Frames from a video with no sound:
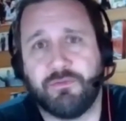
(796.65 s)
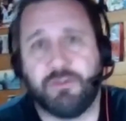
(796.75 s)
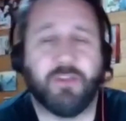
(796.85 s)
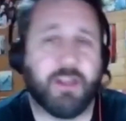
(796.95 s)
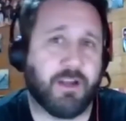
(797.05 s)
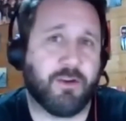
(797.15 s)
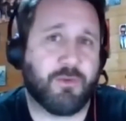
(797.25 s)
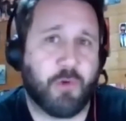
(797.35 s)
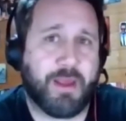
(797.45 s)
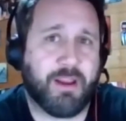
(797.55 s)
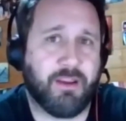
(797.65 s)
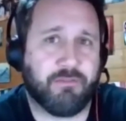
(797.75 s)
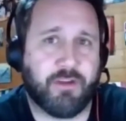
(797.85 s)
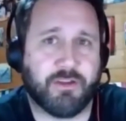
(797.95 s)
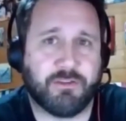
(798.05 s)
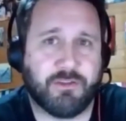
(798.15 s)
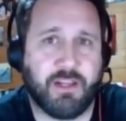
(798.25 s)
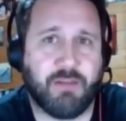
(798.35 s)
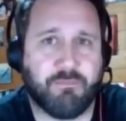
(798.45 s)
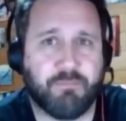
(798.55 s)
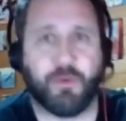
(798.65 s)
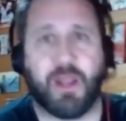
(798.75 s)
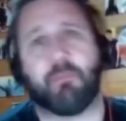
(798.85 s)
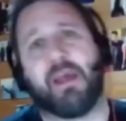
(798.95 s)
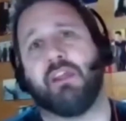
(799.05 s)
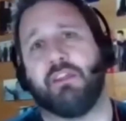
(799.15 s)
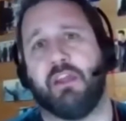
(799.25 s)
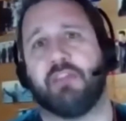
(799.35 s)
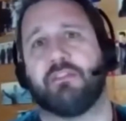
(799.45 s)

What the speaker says: Do they go quarterback in the first? Do they put that back a year?